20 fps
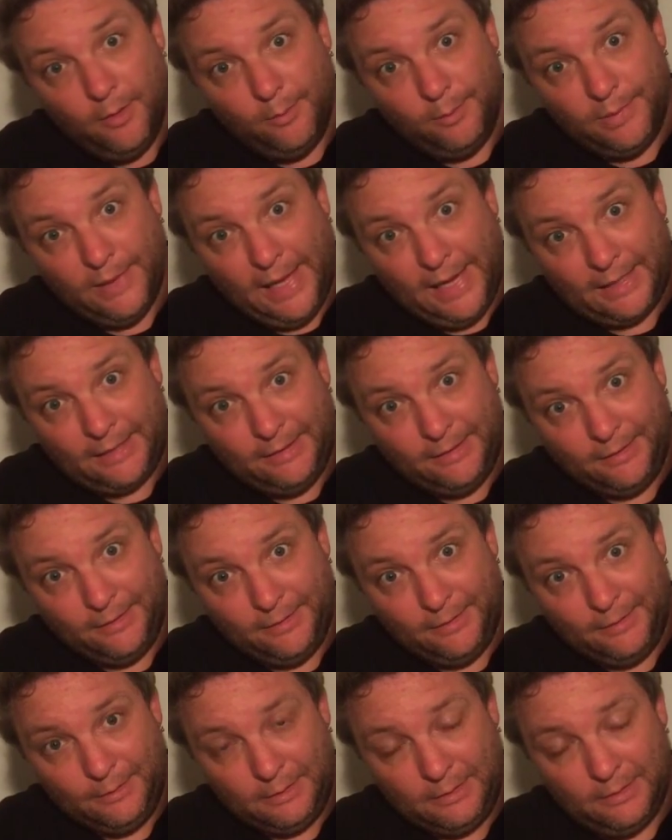Black
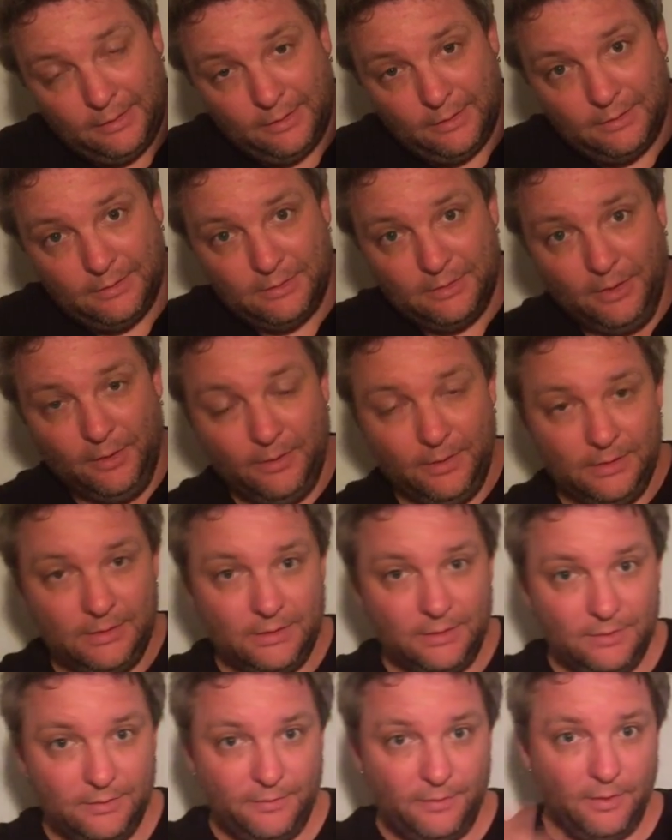Dog. So this
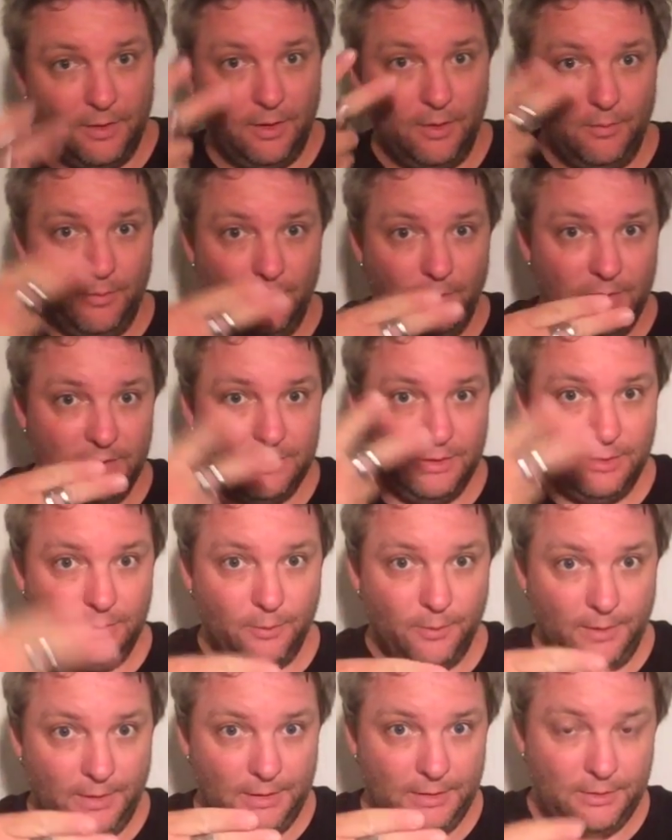is from Mr.
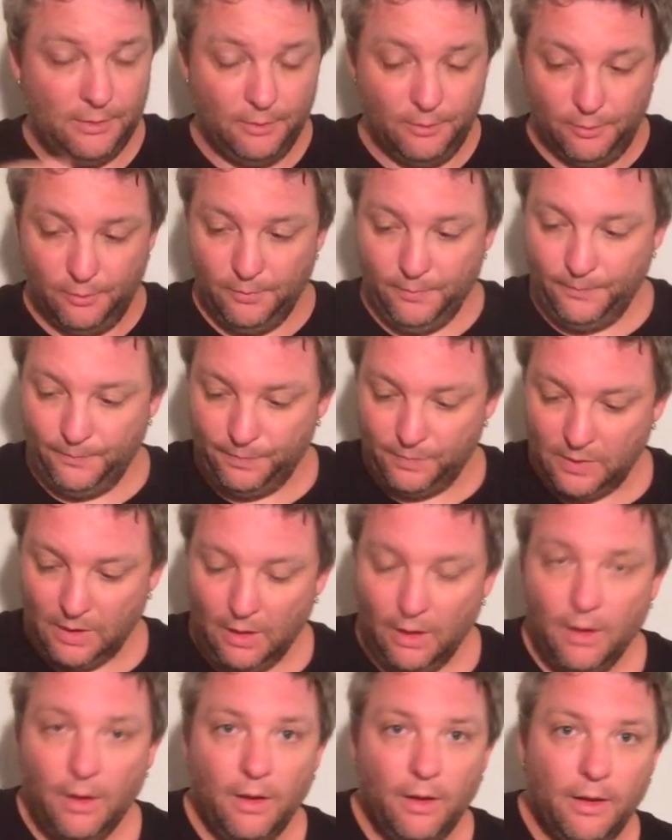22,
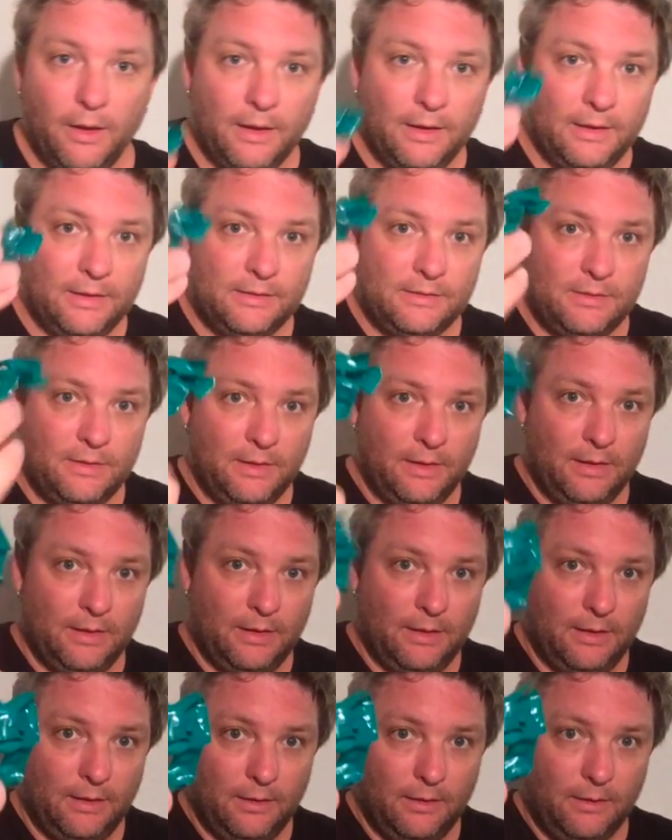and it's
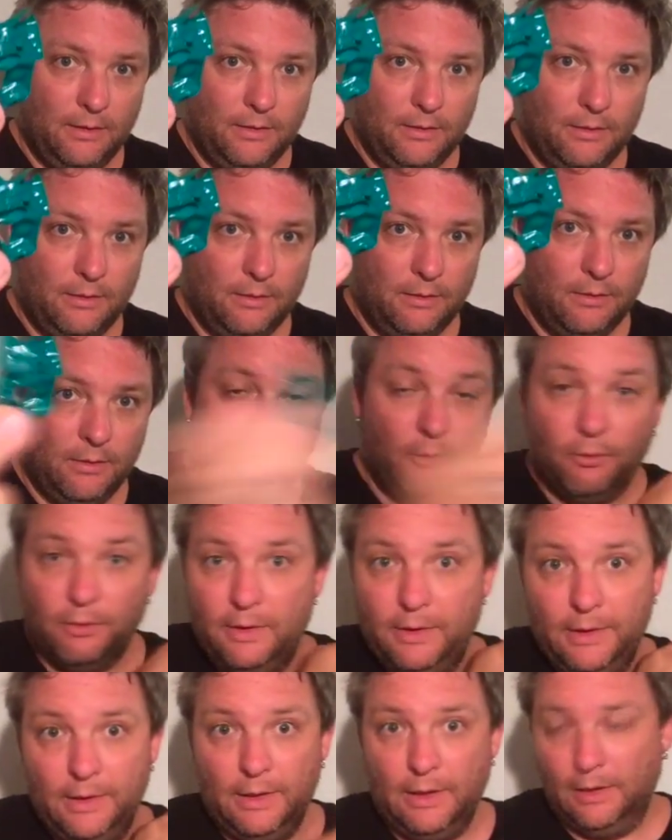the
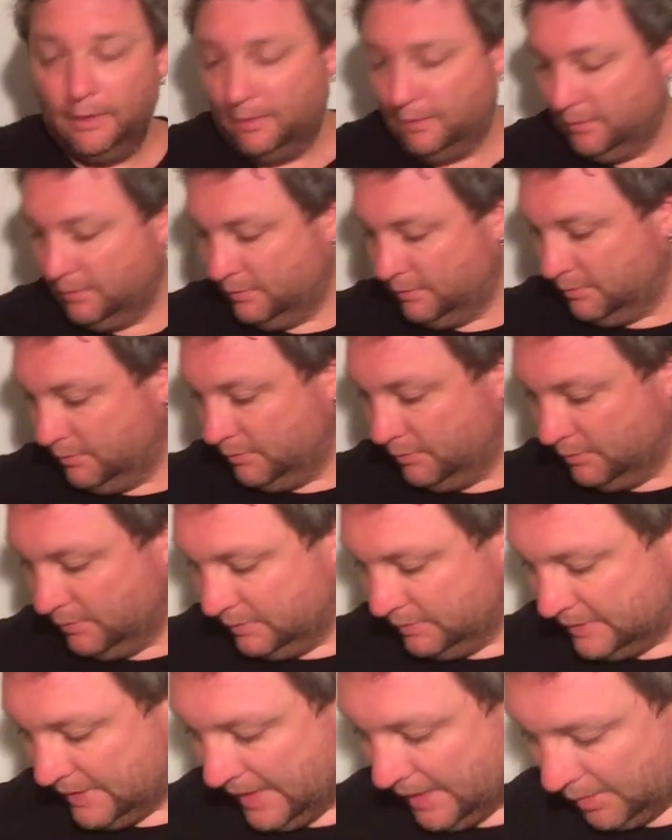green
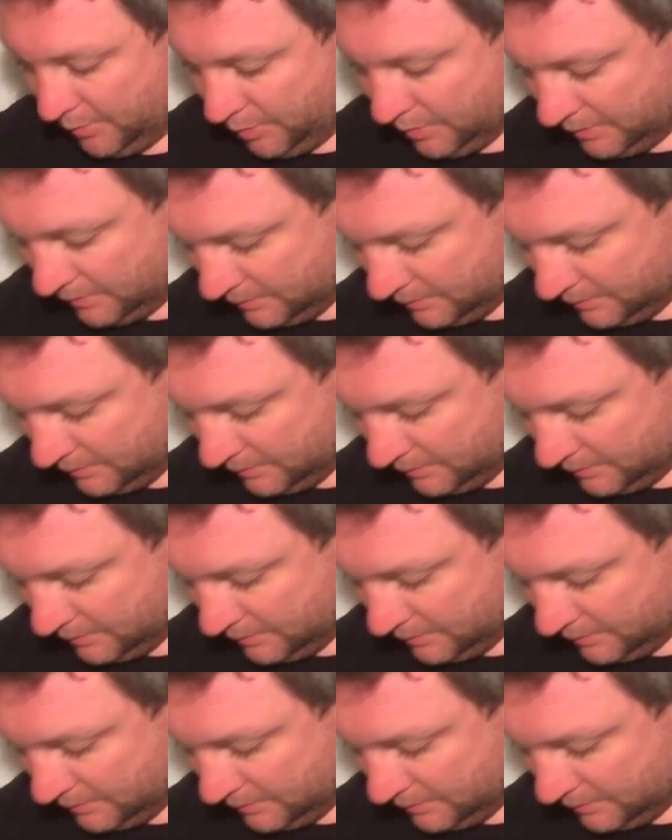tape.